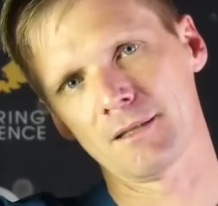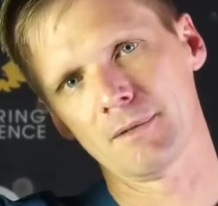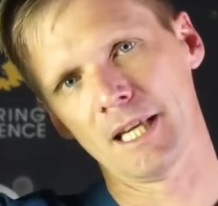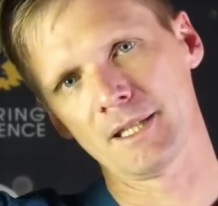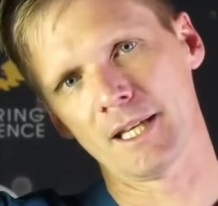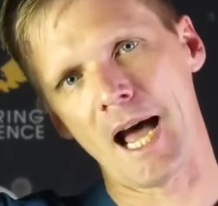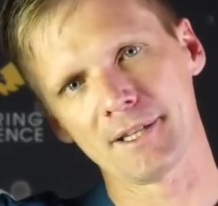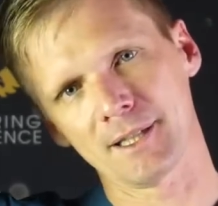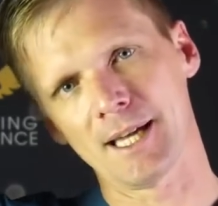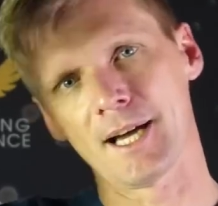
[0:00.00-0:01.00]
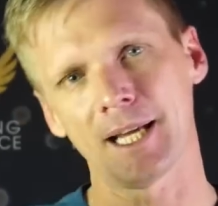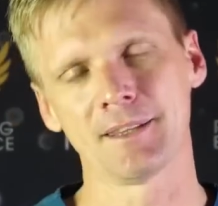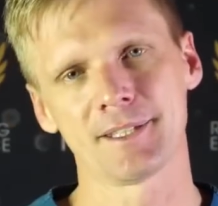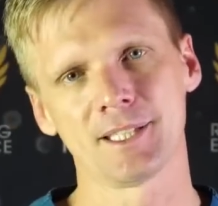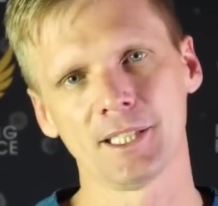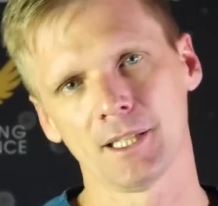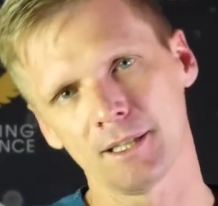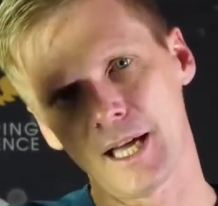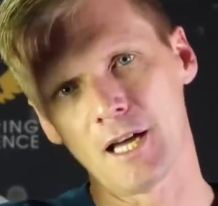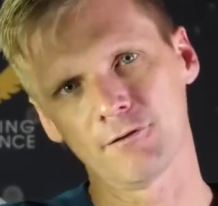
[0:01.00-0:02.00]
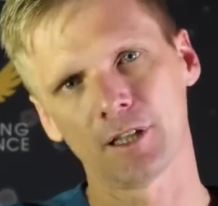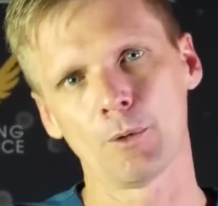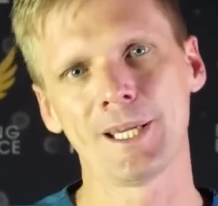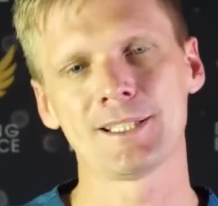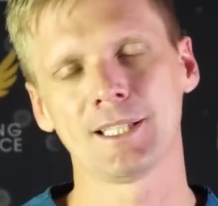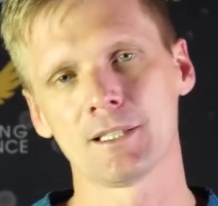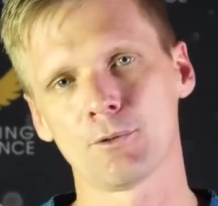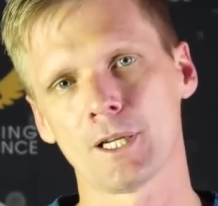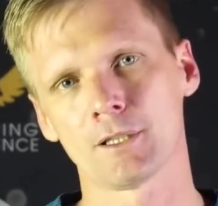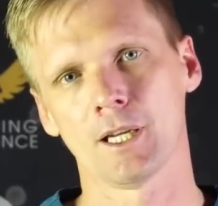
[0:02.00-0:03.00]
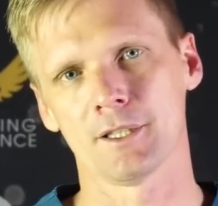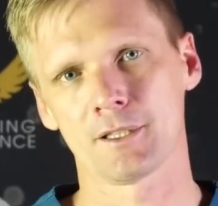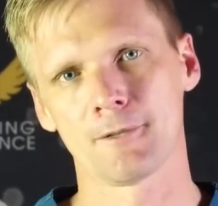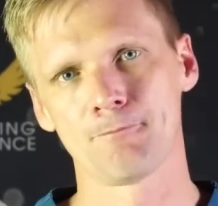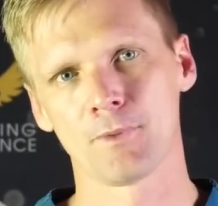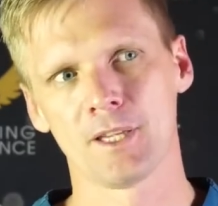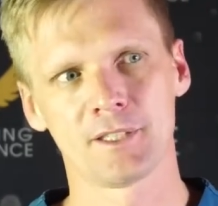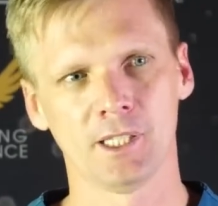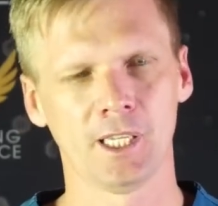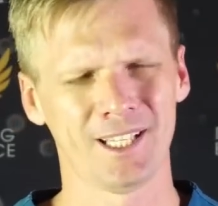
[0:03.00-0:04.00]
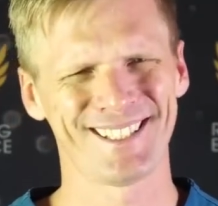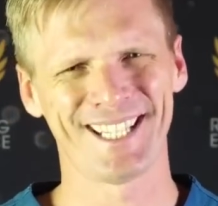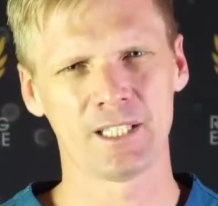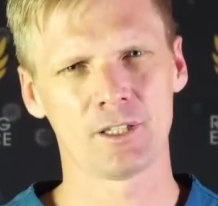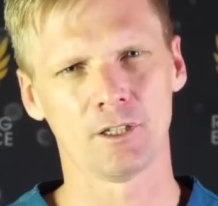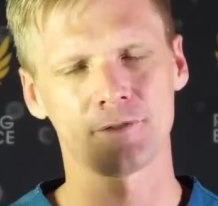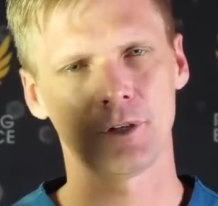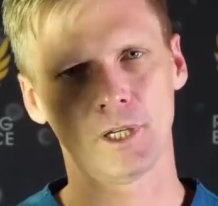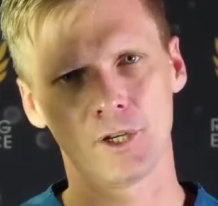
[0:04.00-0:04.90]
there's an undercut and the silicone can't flow easily into undercuts. Silicone is dead soft, so it